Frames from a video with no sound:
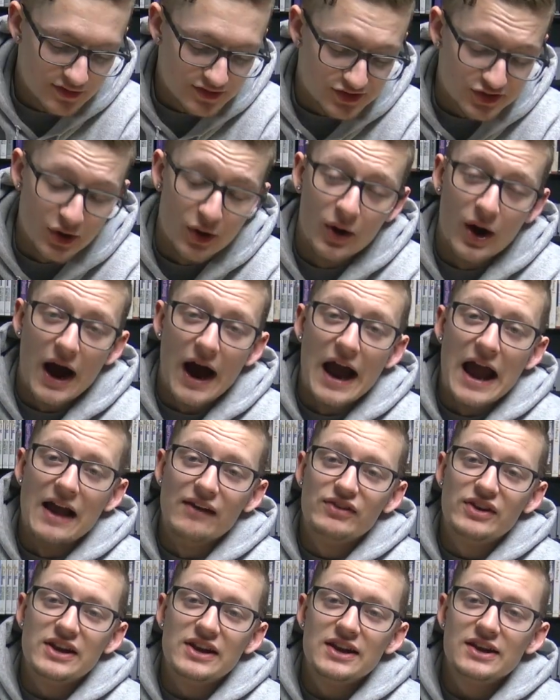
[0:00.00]
So I
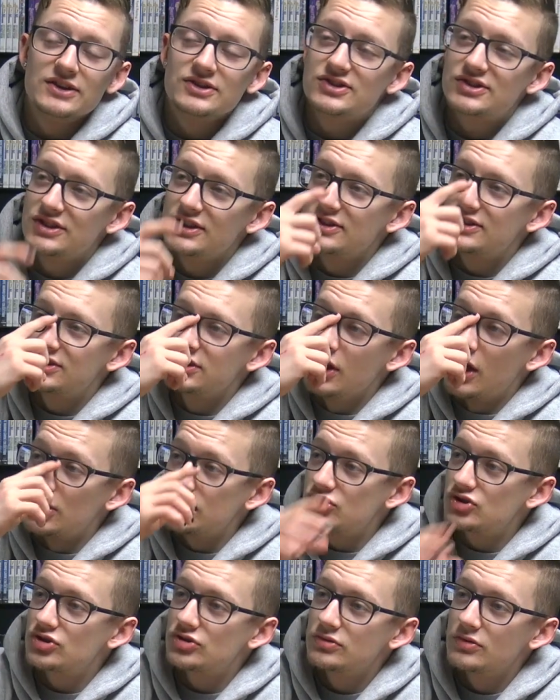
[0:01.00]
haven't eaten since
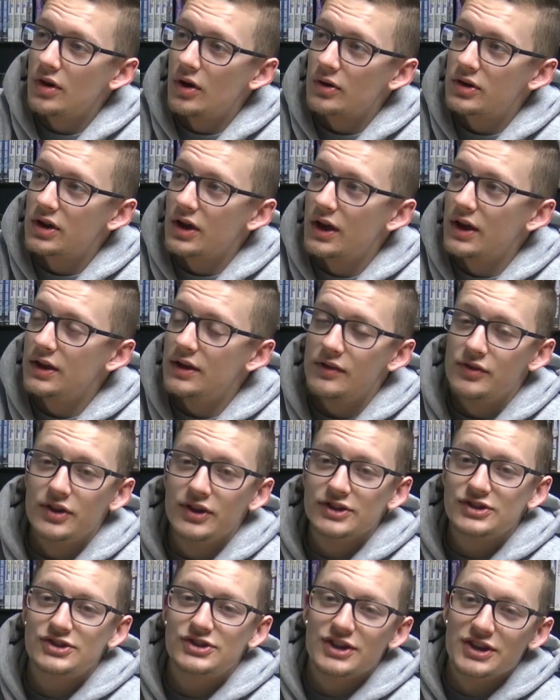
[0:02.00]
lunch, okay?
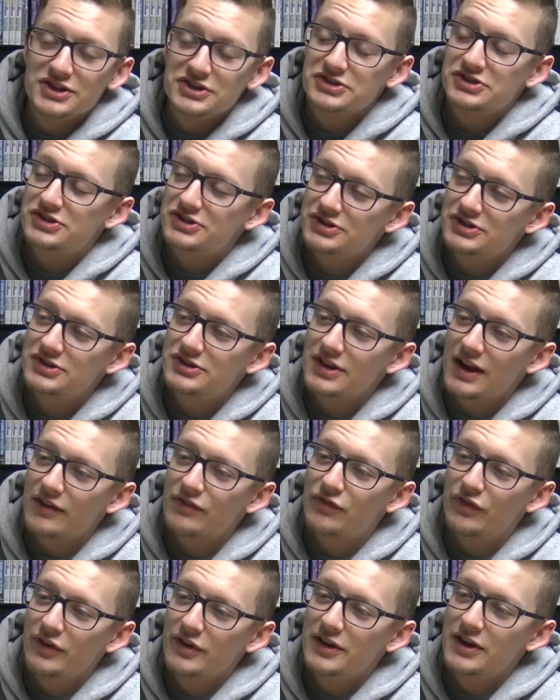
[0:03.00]
This is
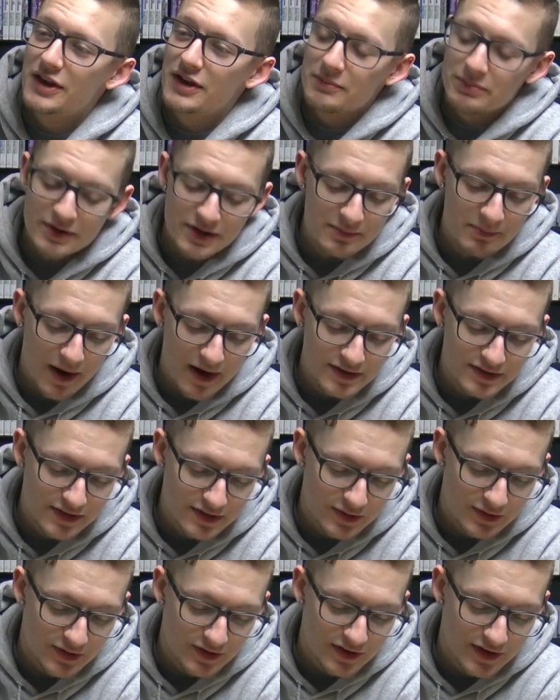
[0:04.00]
definitely going to be my
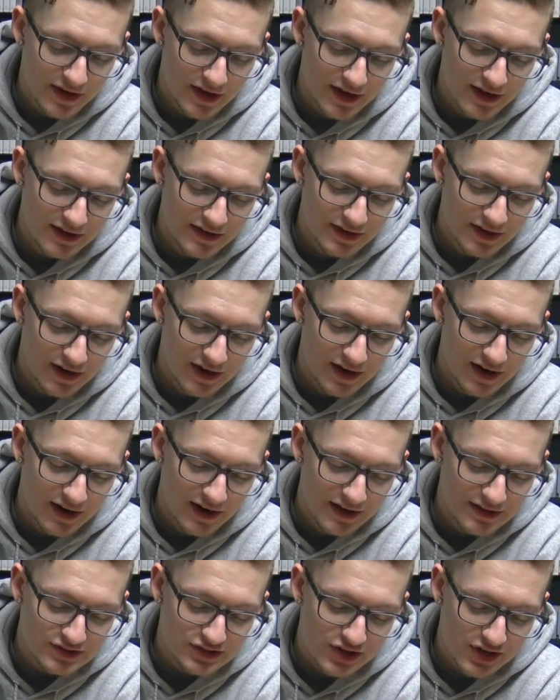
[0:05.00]
dinner, and uh,
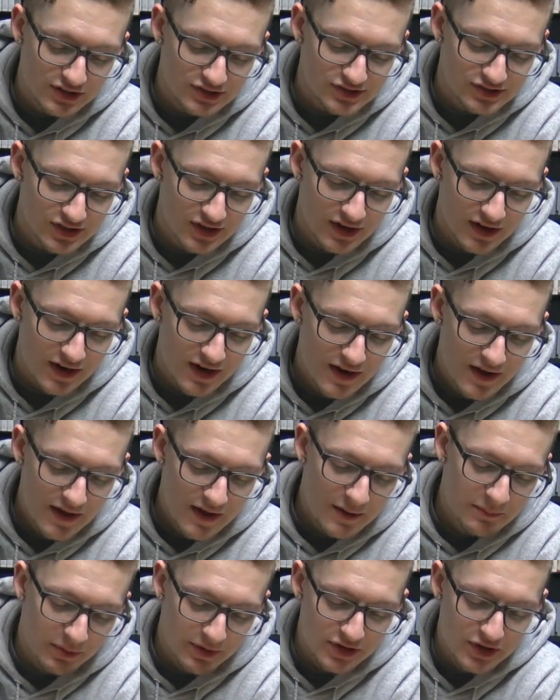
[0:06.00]
it's going to suck.
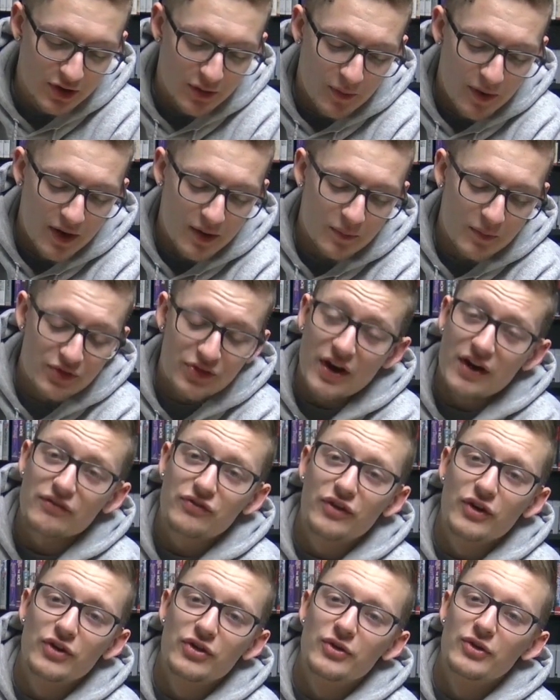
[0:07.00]
But you know what? Without
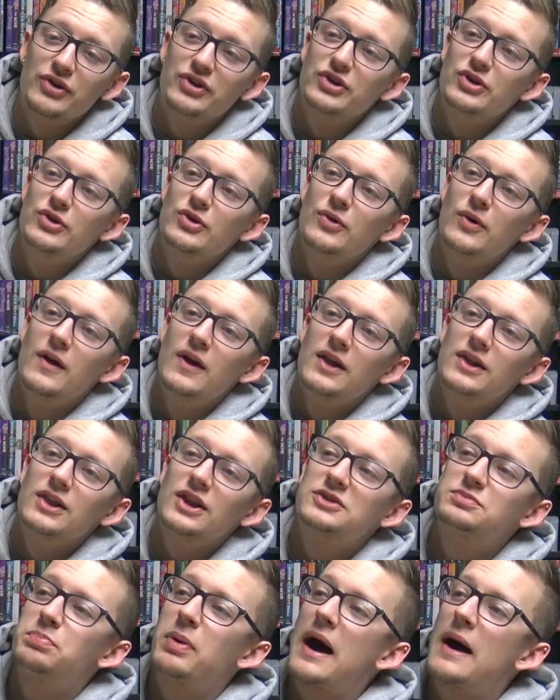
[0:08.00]
further ado,
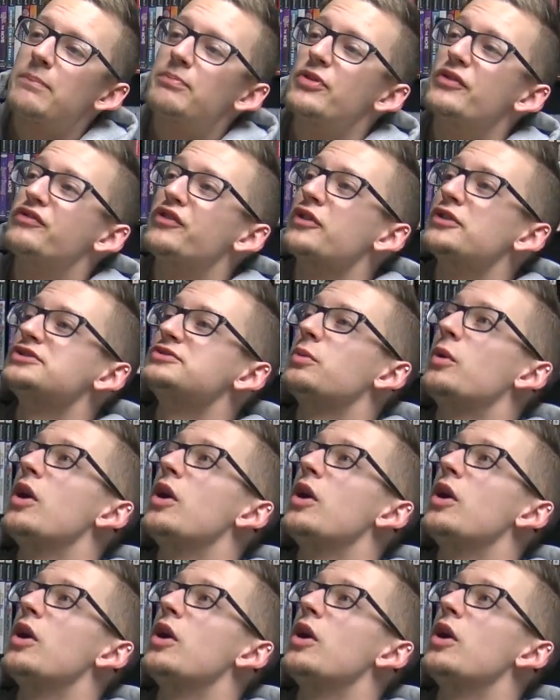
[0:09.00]
let's pop the first